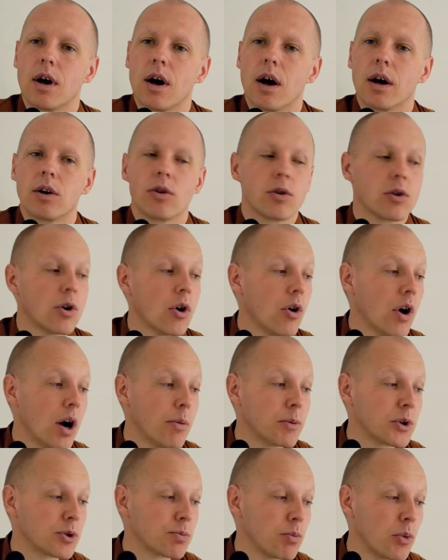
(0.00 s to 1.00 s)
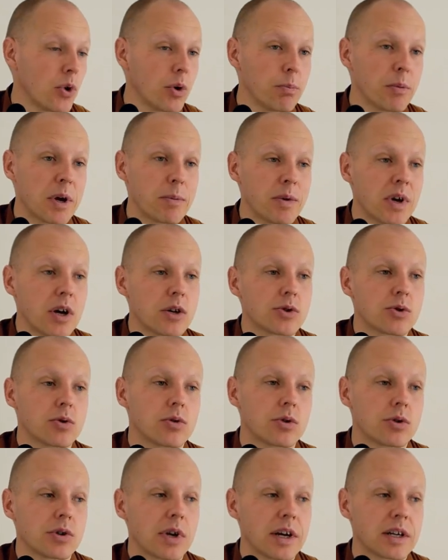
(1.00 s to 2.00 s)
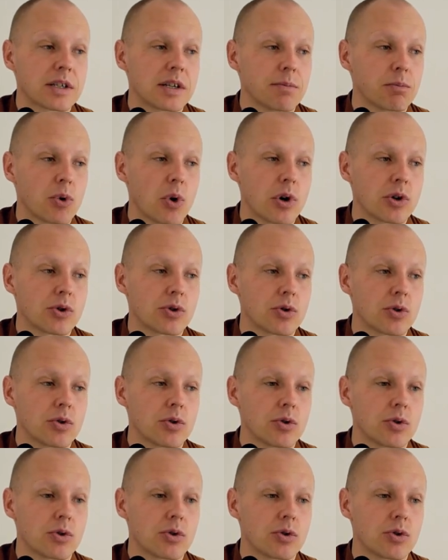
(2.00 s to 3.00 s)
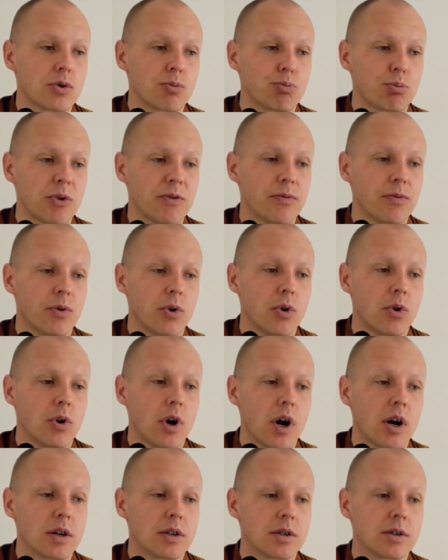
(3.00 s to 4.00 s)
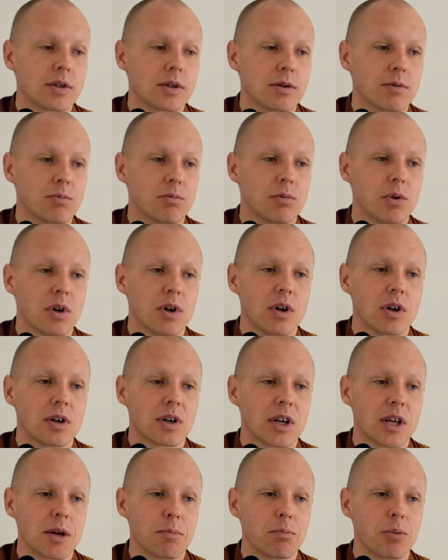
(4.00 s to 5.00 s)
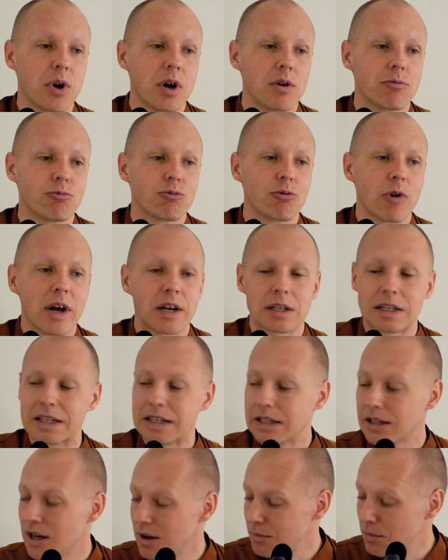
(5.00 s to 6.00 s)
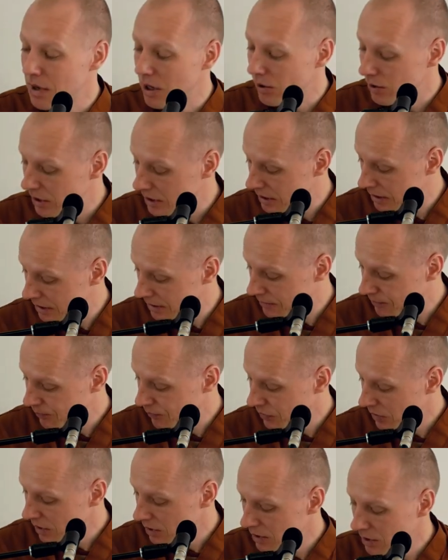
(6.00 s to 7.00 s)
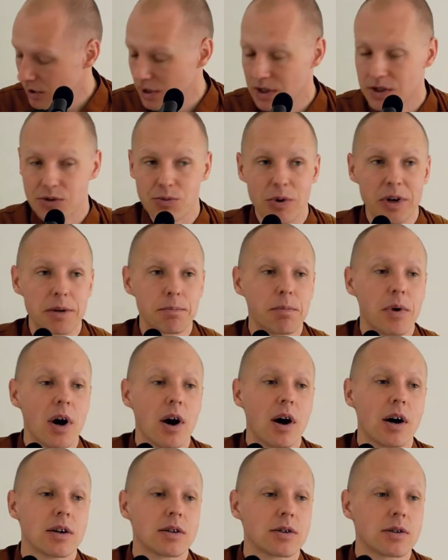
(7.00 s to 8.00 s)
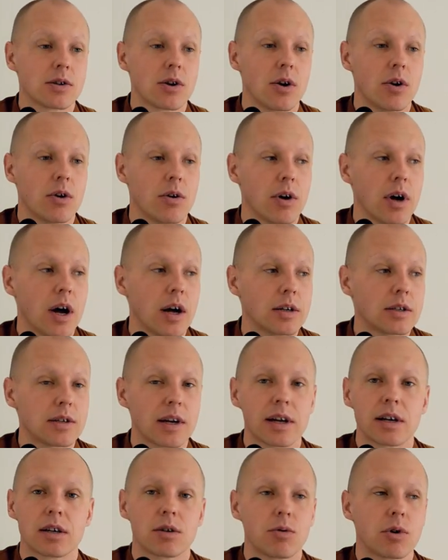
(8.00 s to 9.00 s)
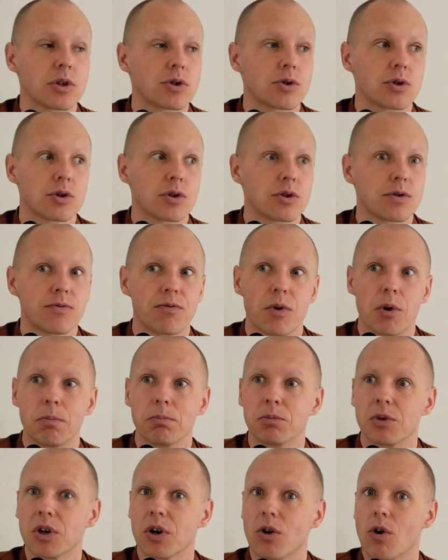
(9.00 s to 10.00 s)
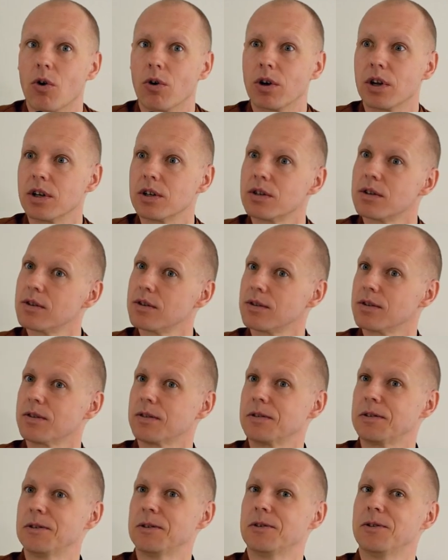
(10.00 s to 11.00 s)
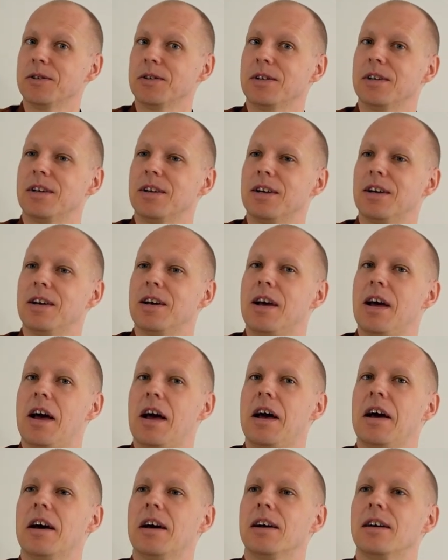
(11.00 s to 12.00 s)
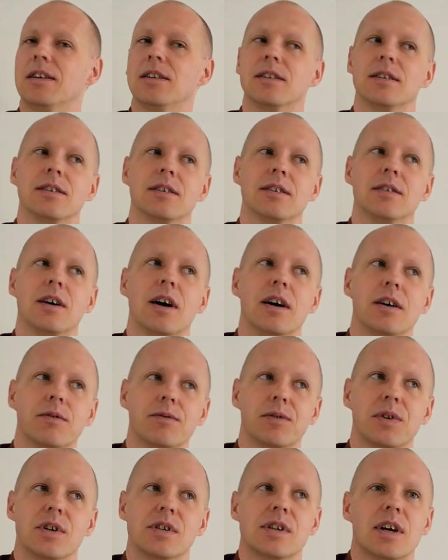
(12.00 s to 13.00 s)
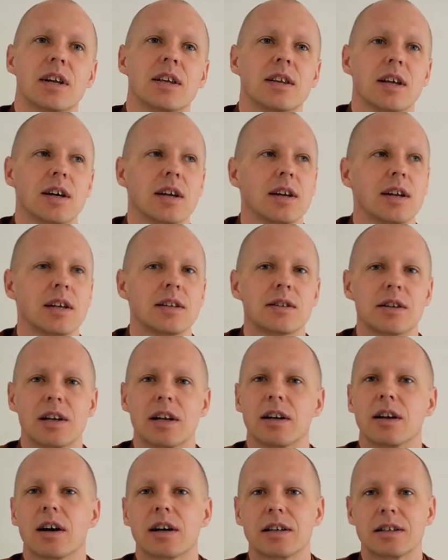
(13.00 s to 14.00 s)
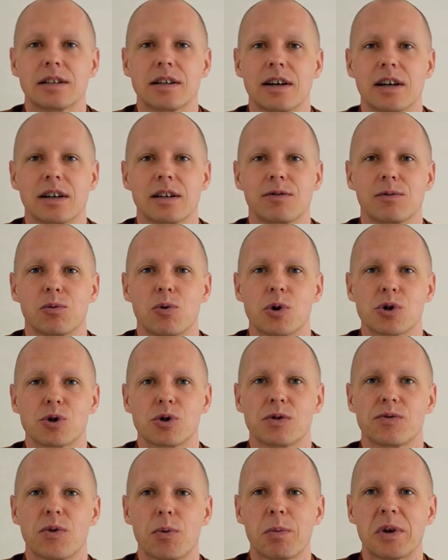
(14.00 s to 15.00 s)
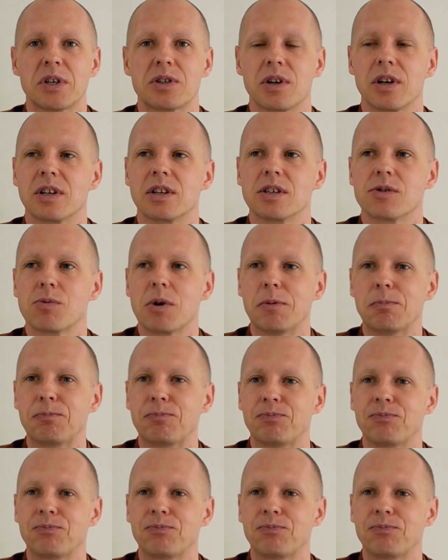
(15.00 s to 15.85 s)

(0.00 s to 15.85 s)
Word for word: I don't know how much more. Maybe I should take some questions before I s keep rattling about it. It's twenty past, so I take questions from the audience. And if there's anything in the internet, I can take questions from the internet as well.